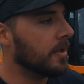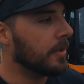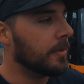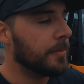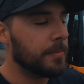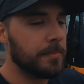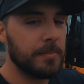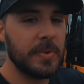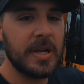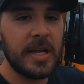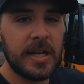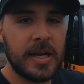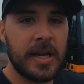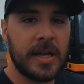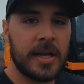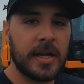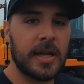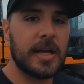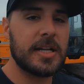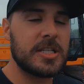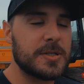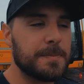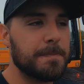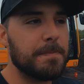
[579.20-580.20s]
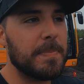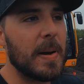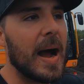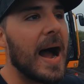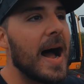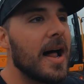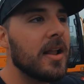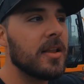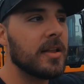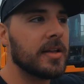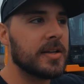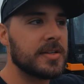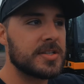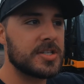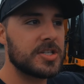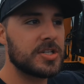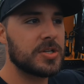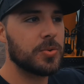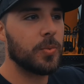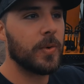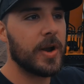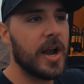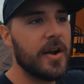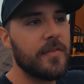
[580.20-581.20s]
Meaning it's balanced
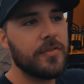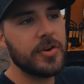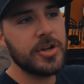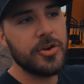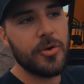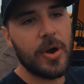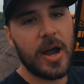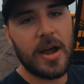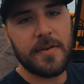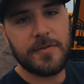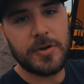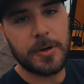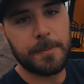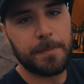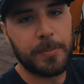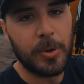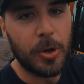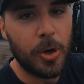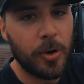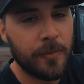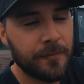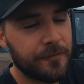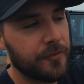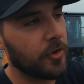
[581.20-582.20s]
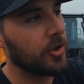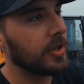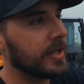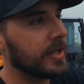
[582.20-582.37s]
whenever you have your boom fully